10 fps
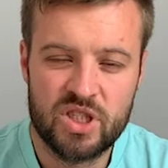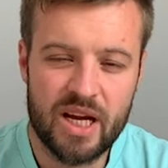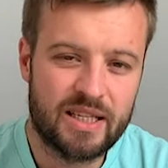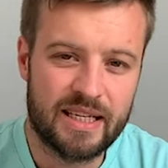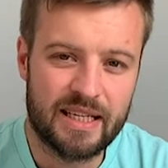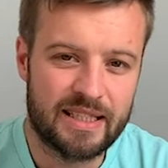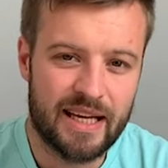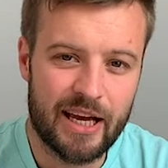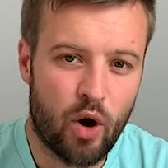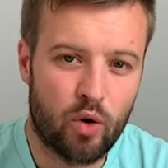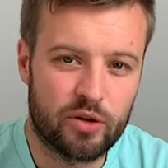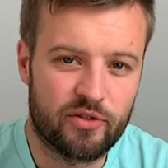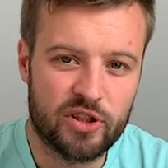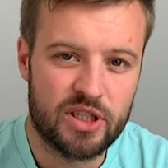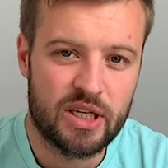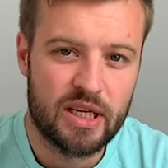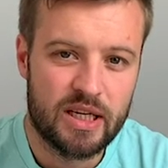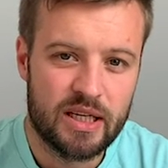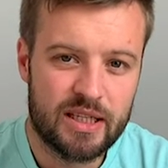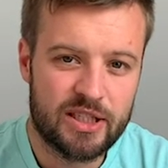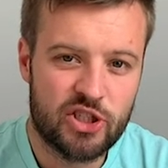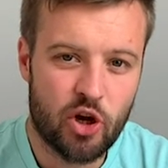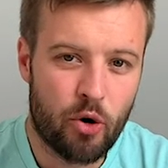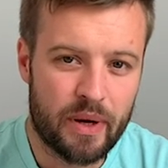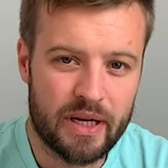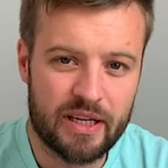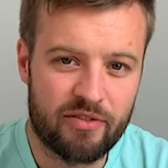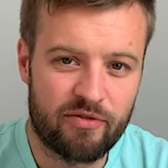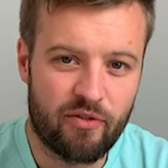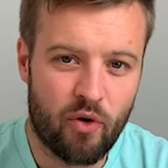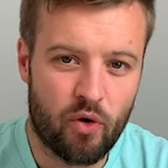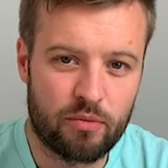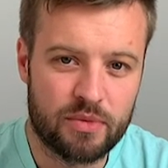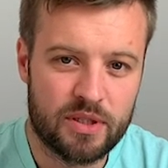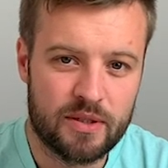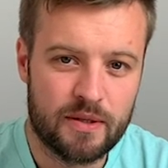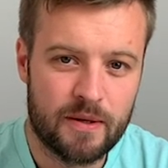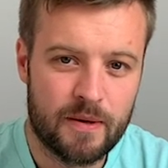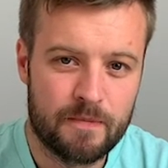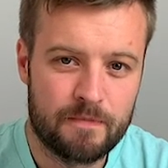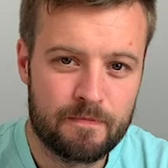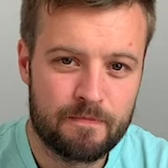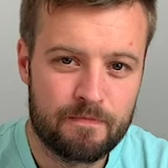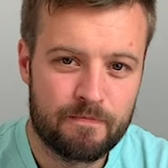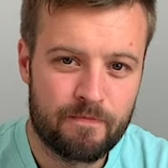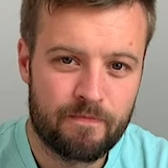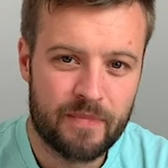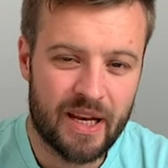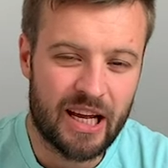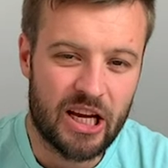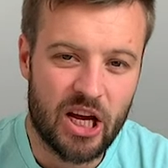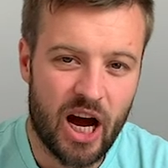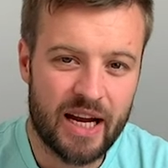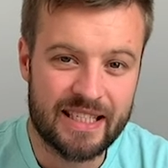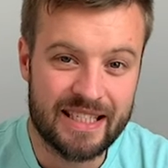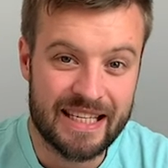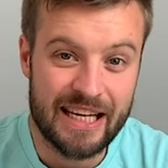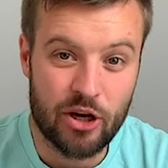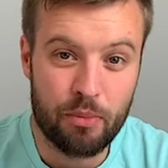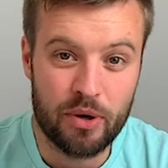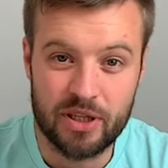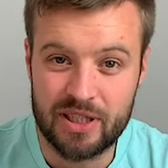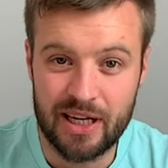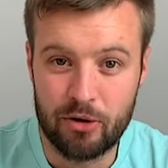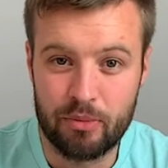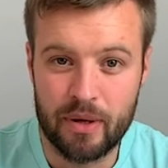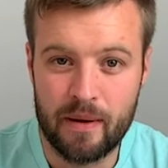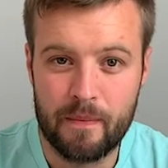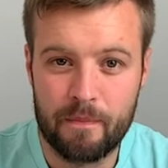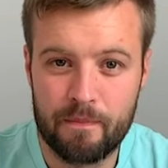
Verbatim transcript: Jealousy can take hold of us in so many different forms and it can kind of sneak up on us a little bit.